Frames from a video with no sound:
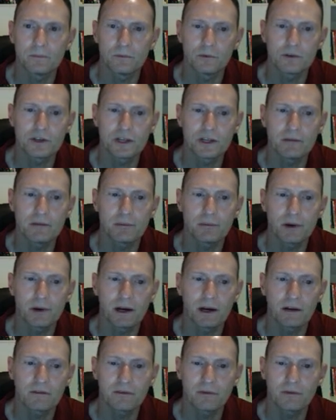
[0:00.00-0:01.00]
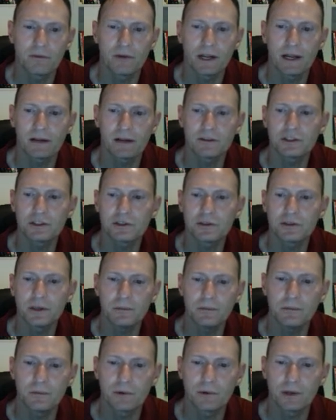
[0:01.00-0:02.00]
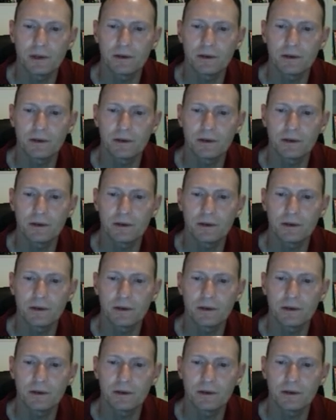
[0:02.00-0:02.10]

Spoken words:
Receive product from downstream.